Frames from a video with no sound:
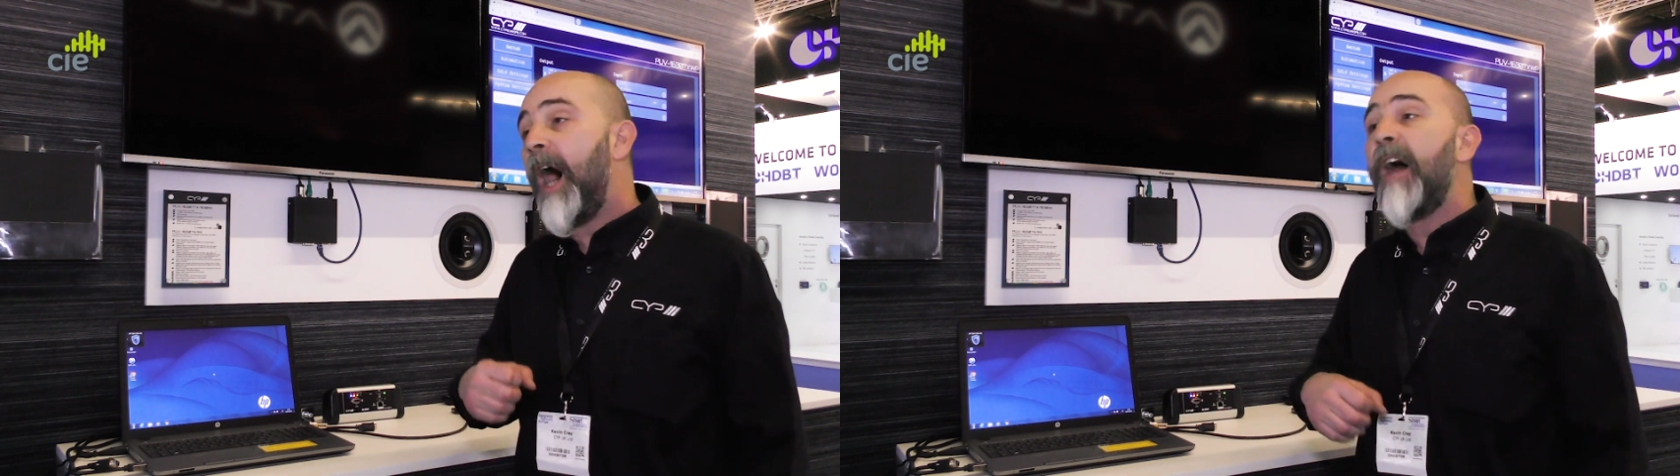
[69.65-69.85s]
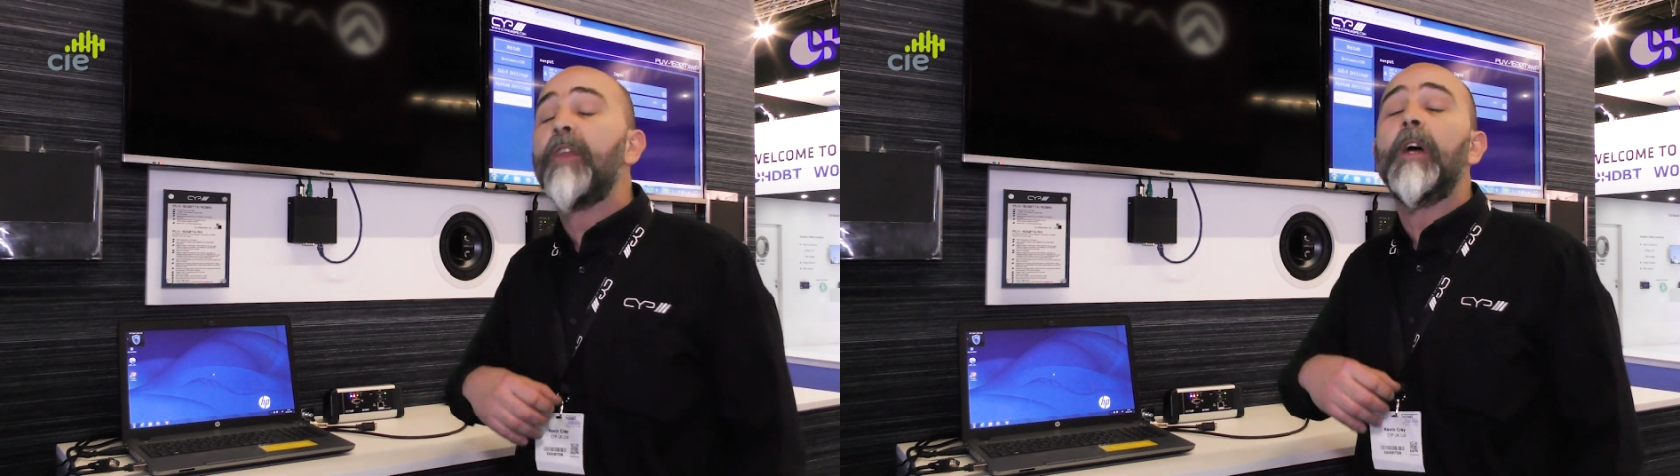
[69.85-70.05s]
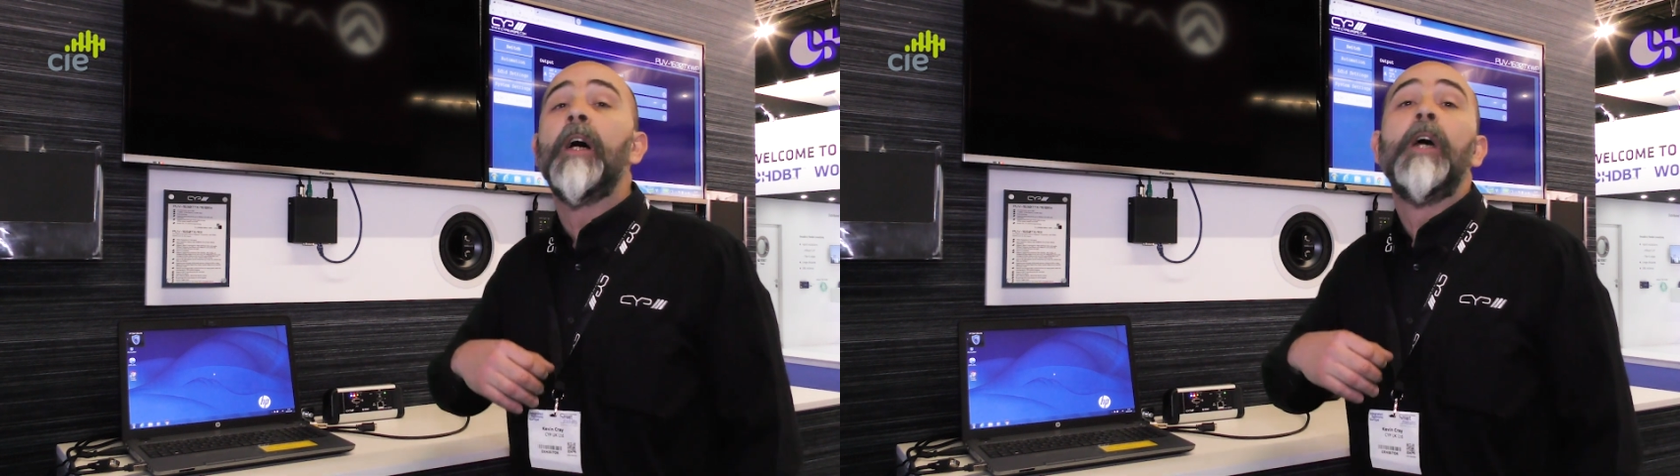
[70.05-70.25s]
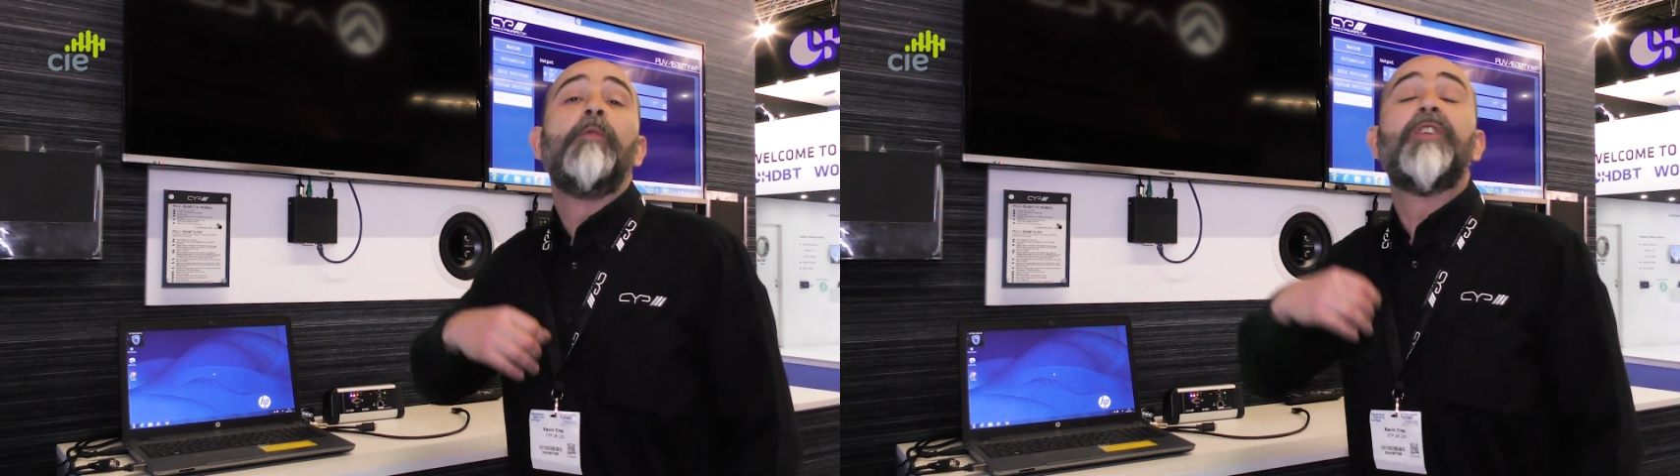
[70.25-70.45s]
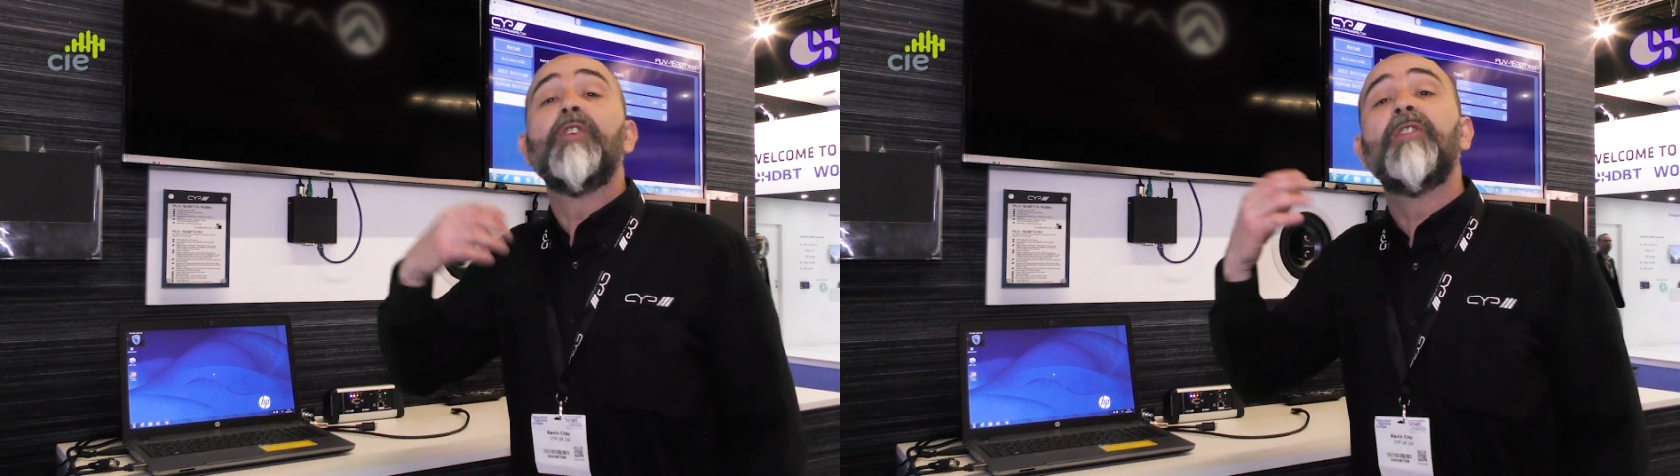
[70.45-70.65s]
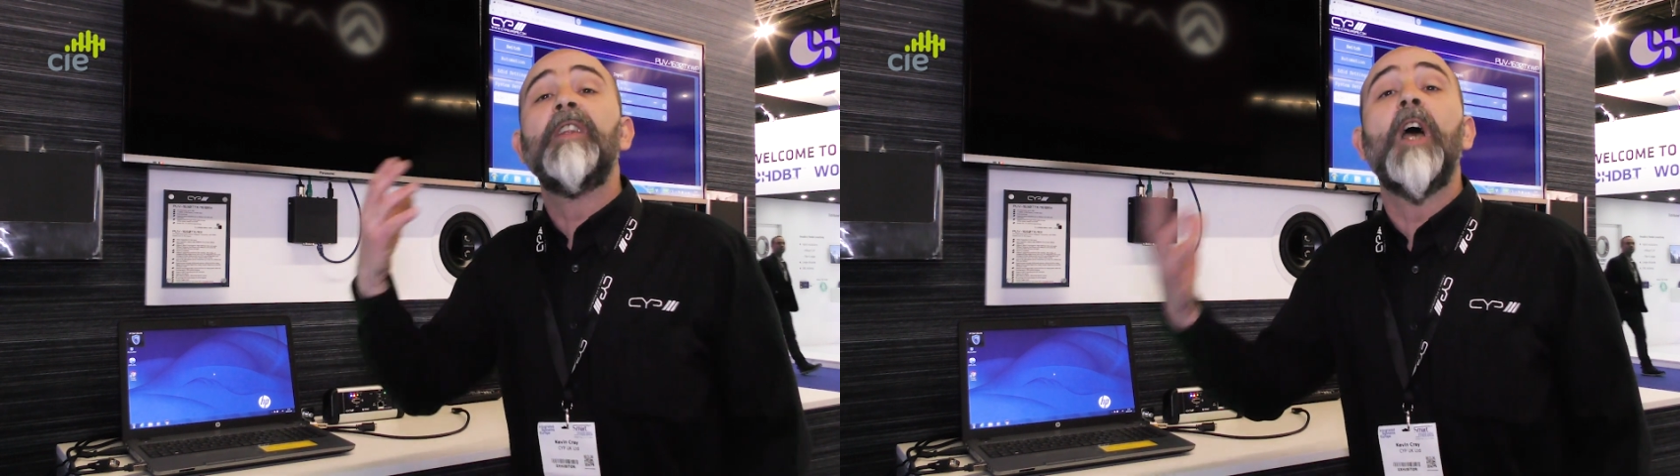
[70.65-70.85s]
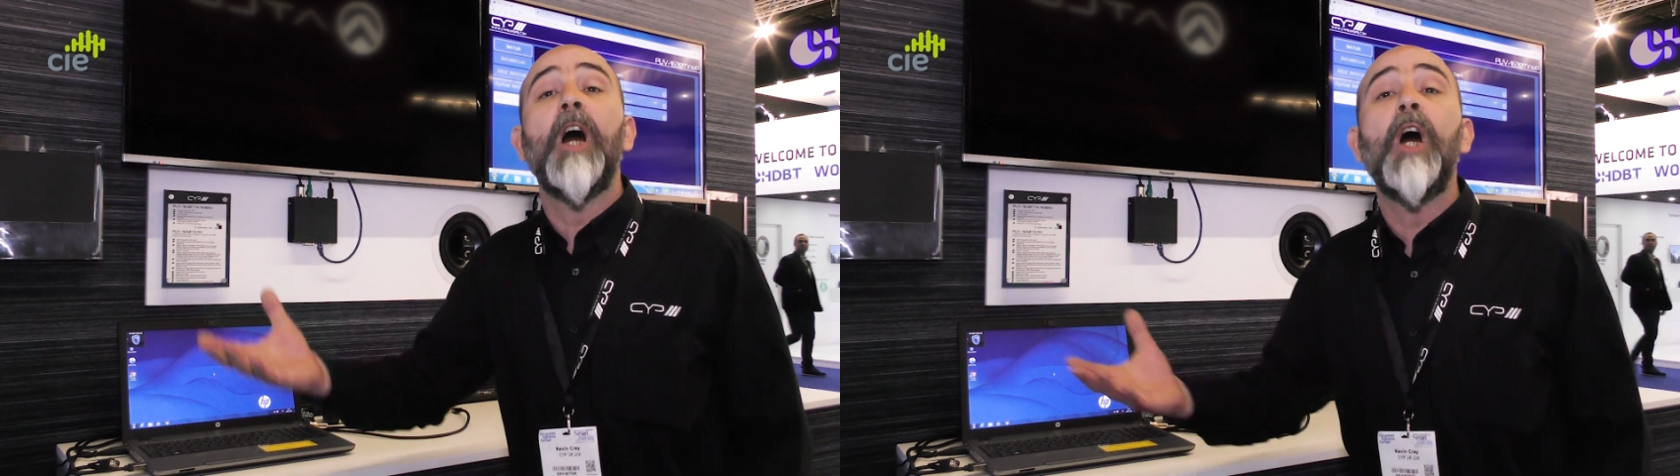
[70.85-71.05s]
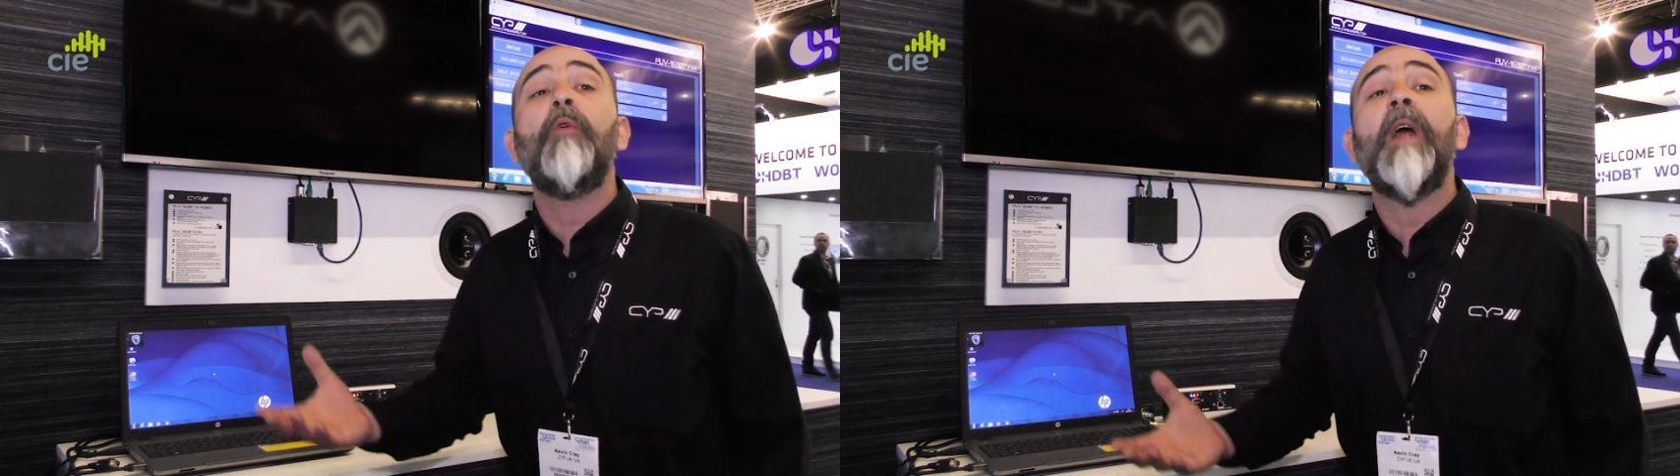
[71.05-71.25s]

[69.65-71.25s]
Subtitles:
either reducing the hertz